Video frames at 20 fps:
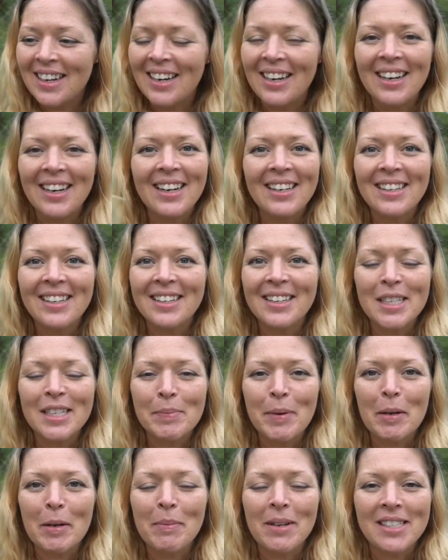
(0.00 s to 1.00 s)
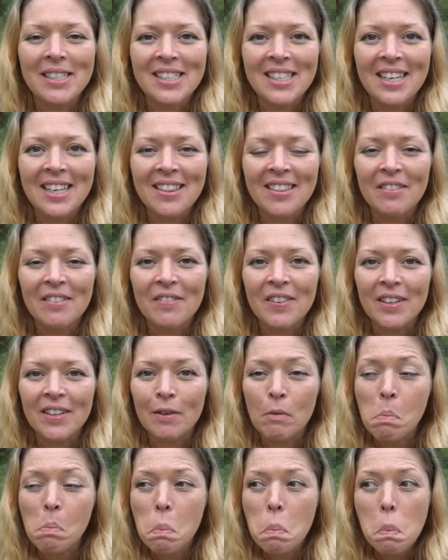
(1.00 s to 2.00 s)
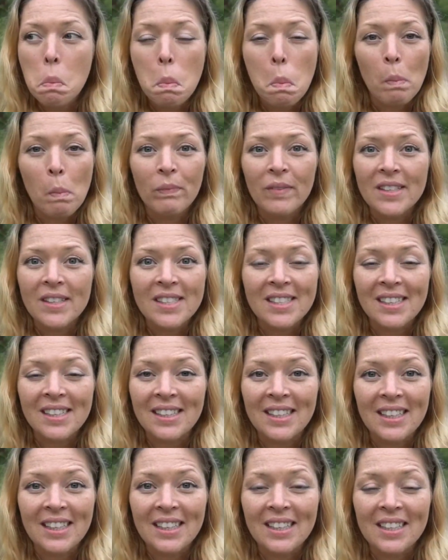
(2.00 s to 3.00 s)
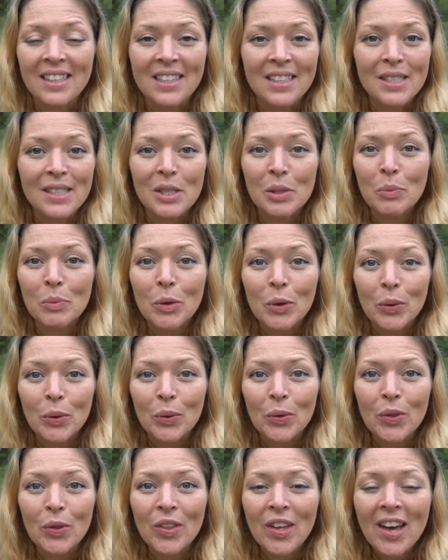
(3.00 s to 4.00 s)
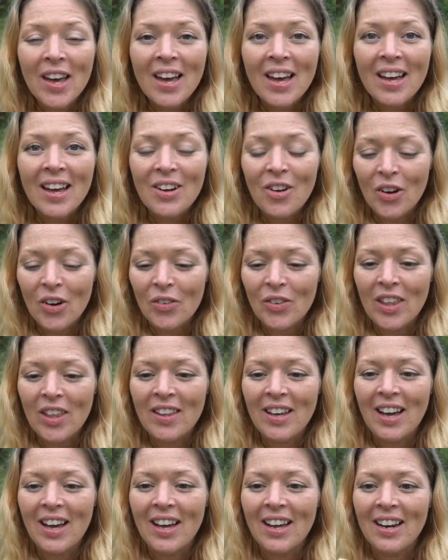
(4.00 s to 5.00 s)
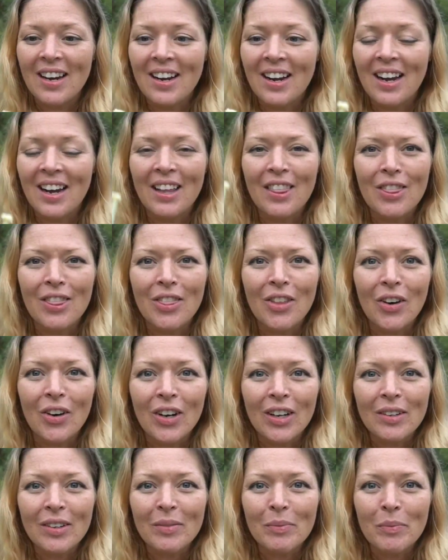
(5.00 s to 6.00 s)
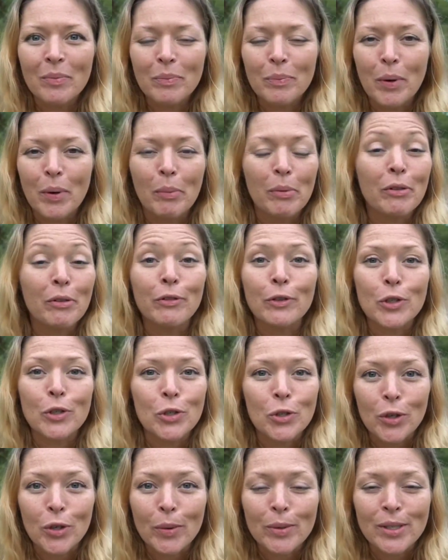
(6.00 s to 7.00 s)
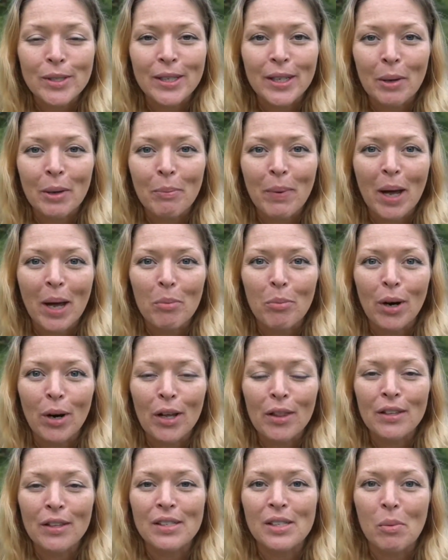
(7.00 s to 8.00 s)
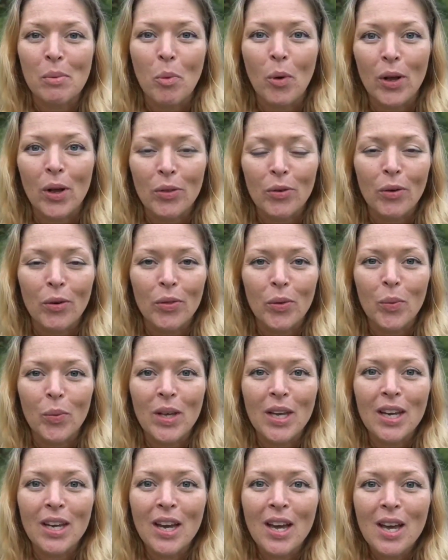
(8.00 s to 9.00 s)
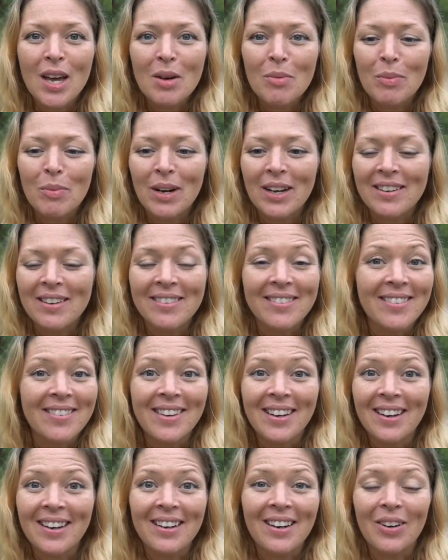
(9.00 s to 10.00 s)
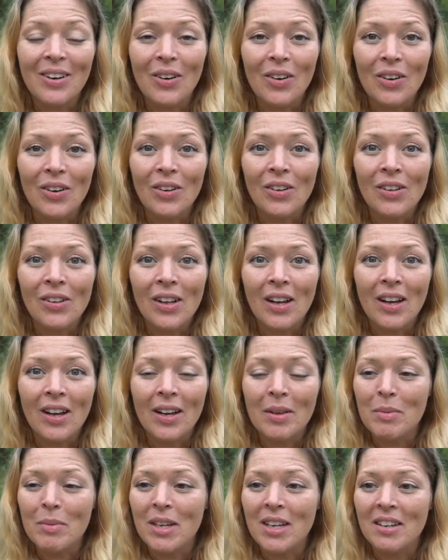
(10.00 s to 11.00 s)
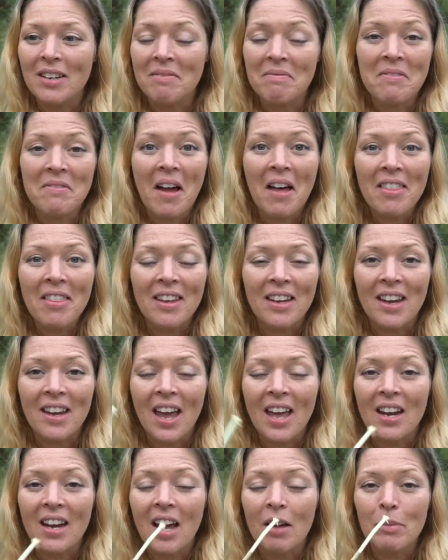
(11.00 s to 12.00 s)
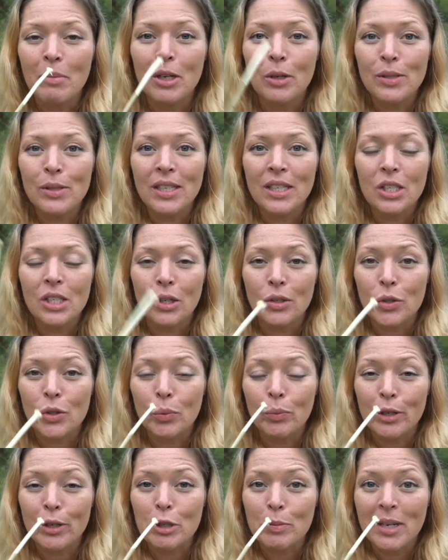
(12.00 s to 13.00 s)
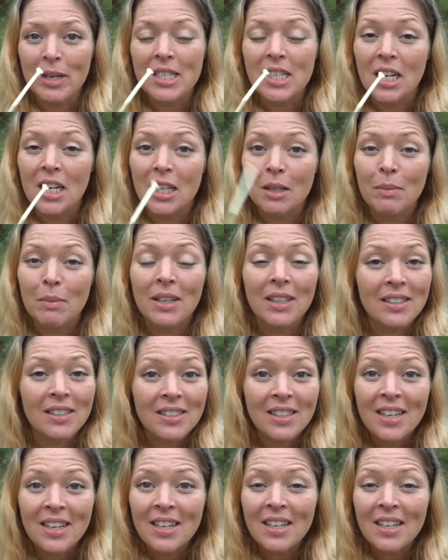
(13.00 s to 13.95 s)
I didn't expect my teeth to feel this clean and this smooth. Not only that, I thought probably for sure I was going to get bad breath at some point throughout the week, but not at all. I mean, nothing. And I've been using it to also brush my tongue, because